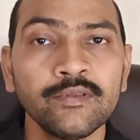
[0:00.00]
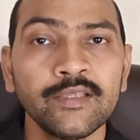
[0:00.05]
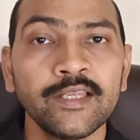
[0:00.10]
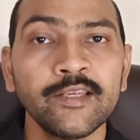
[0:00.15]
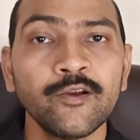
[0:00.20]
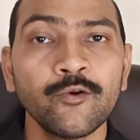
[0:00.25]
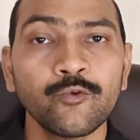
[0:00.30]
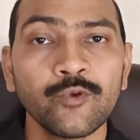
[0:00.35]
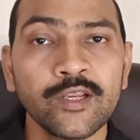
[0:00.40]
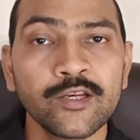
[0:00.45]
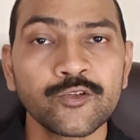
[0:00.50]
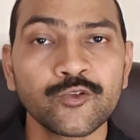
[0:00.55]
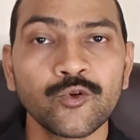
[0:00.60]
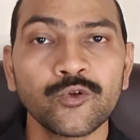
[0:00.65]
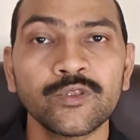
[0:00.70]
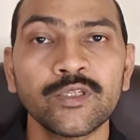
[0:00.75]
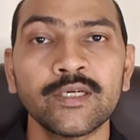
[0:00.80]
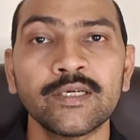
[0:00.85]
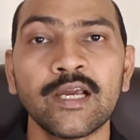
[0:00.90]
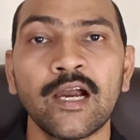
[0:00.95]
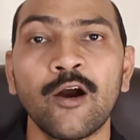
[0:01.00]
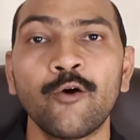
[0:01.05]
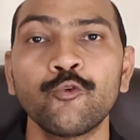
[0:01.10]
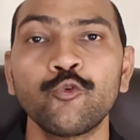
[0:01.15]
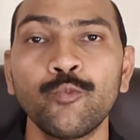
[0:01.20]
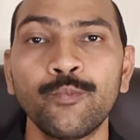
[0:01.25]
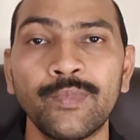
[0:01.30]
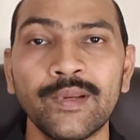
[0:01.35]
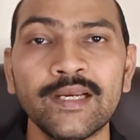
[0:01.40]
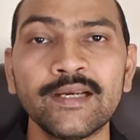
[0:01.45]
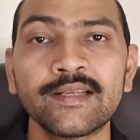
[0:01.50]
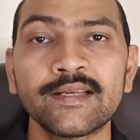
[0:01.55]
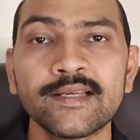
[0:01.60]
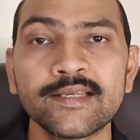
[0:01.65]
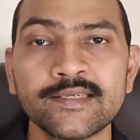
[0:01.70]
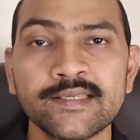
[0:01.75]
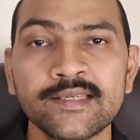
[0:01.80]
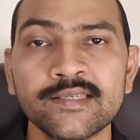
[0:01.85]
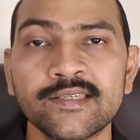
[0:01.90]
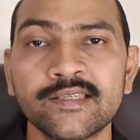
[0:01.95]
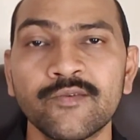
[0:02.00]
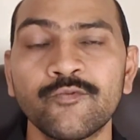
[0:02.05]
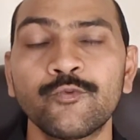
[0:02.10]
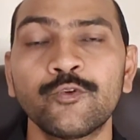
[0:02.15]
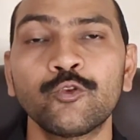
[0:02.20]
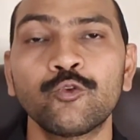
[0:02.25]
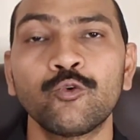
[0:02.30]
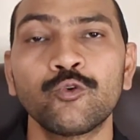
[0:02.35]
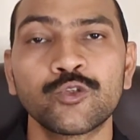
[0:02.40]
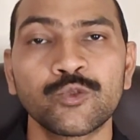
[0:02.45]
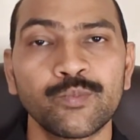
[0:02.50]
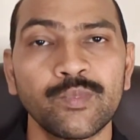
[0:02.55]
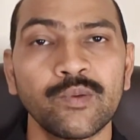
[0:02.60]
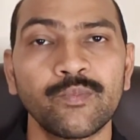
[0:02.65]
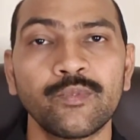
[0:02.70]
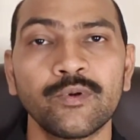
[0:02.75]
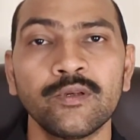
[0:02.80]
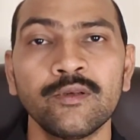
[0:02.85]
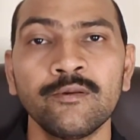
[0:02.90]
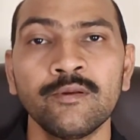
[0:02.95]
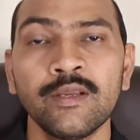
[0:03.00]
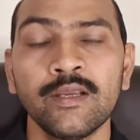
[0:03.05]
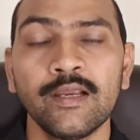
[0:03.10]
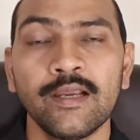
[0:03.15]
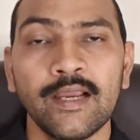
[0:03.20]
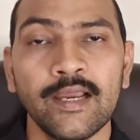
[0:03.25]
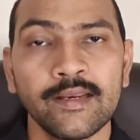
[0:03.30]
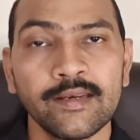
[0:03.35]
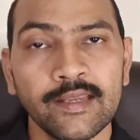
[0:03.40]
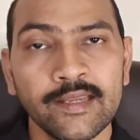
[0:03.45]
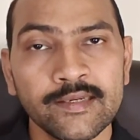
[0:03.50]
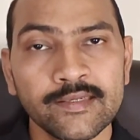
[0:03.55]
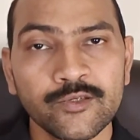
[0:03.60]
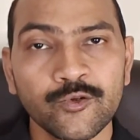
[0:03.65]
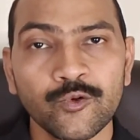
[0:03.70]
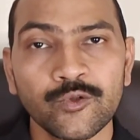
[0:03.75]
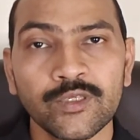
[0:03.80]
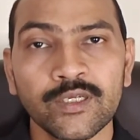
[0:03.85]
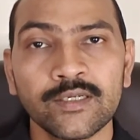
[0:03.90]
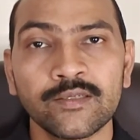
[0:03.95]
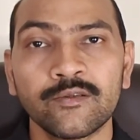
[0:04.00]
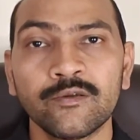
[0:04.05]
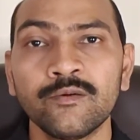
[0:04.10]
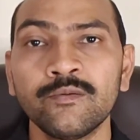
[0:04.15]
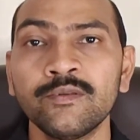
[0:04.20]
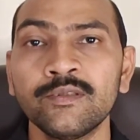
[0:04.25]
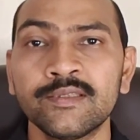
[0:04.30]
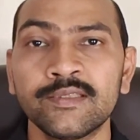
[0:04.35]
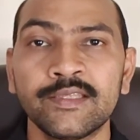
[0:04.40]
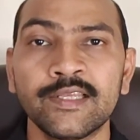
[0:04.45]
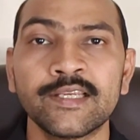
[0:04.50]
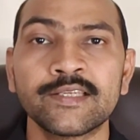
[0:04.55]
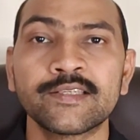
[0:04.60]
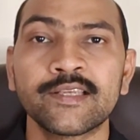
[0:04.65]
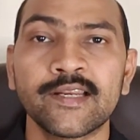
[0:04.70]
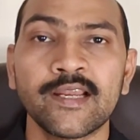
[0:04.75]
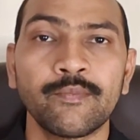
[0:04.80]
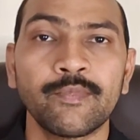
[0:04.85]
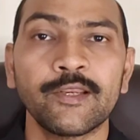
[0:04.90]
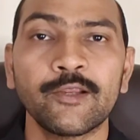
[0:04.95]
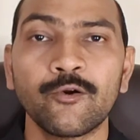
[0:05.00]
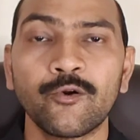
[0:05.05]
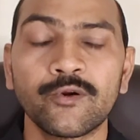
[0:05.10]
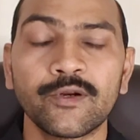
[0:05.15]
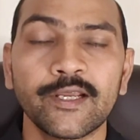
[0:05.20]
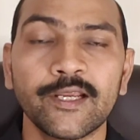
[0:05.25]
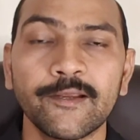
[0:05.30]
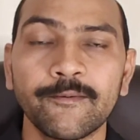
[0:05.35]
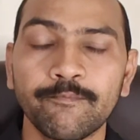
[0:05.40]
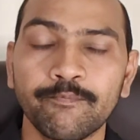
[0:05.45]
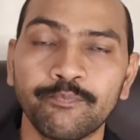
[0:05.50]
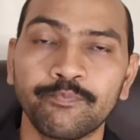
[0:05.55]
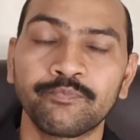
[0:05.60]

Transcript: Then you have to ensure that how you build relationship with those people and ensure that the things are happening on time.